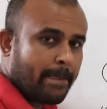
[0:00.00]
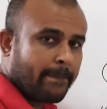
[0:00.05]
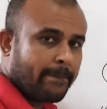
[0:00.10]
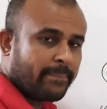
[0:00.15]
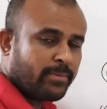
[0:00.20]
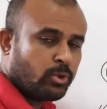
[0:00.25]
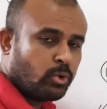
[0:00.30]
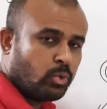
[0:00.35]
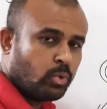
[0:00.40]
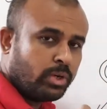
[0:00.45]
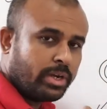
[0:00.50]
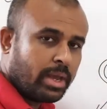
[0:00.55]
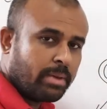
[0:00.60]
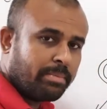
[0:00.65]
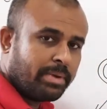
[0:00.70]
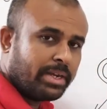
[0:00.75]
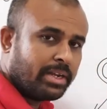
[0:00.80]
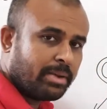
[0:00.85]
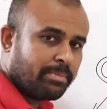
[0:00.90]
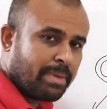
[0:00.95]
You
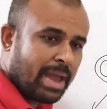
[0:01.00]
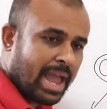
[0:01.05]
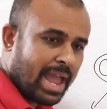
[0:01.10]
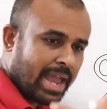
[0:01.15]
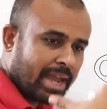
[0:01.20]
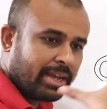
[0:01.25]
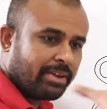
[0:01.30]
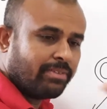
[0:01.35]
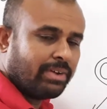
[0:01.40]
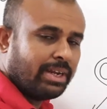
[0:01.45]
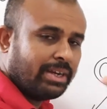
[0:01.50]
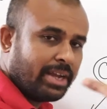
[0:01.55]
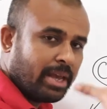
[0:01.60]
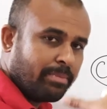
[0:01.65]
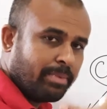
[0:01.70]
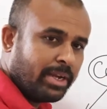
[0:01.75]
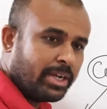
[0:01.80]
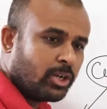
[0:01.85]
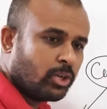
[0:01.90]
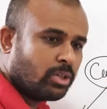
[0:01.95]
debit, a bank will
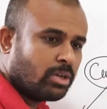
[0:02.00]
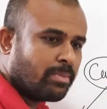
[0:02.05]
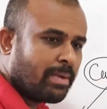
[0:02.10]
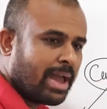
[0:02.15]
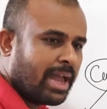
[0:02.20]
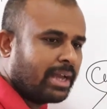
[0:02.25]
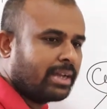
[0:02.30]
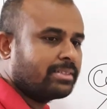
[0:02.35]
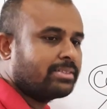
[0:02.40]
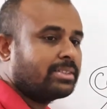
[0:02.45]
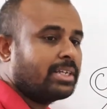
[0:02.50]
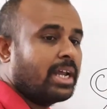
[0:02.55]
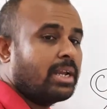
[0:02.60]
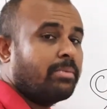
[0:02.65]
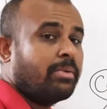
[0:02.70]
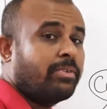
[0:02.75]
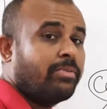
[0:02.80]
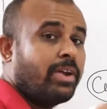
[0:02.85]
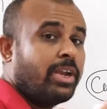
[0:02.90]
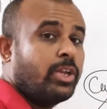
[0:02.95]
debit to the bank
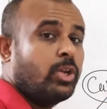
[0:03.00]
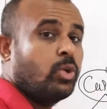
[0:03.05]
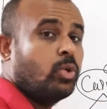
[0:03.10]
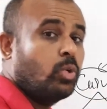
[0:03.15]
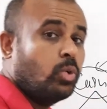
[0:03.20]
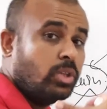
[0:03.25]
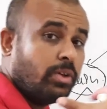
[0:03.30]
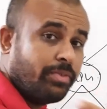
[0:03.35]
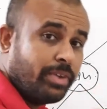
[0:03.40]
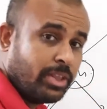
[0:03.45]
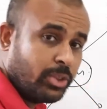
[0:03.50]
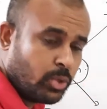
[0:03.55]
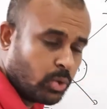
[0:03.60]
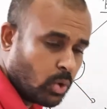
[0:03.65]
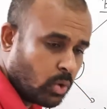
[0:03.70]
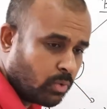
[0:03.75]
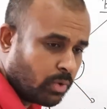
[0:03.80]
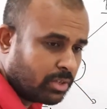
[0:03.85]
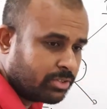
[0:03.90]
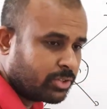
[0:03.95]
statement when you do the withdrawal.